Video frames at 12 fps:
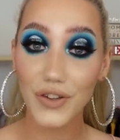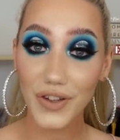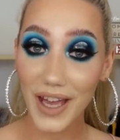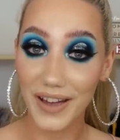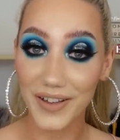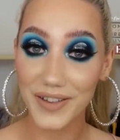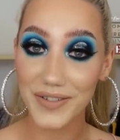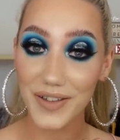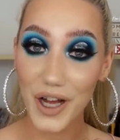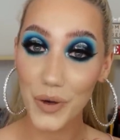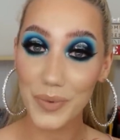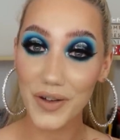So yeah,
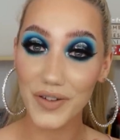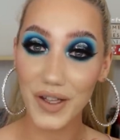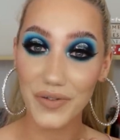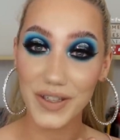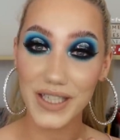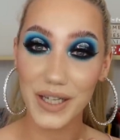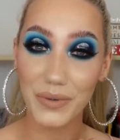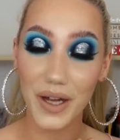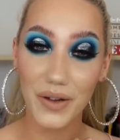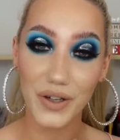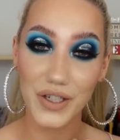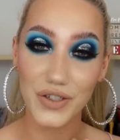I hope you have a lovely day,
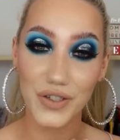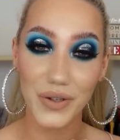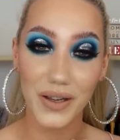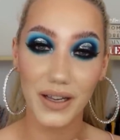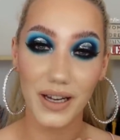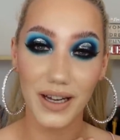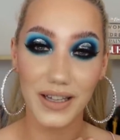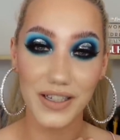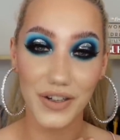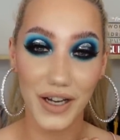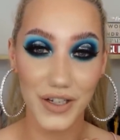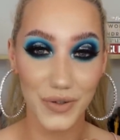whatever it is you're doing, and
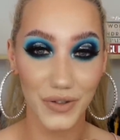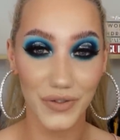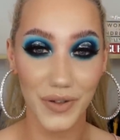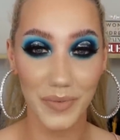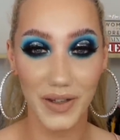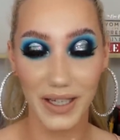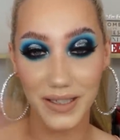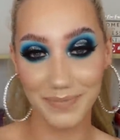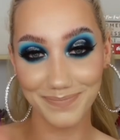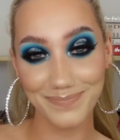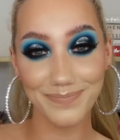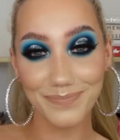I'll catch you on the flip side.
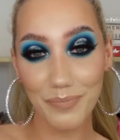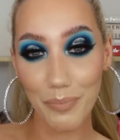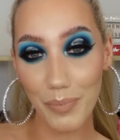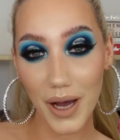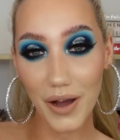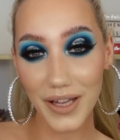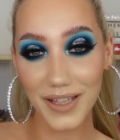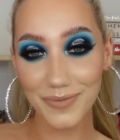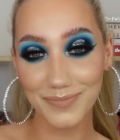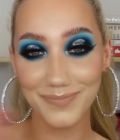Bye!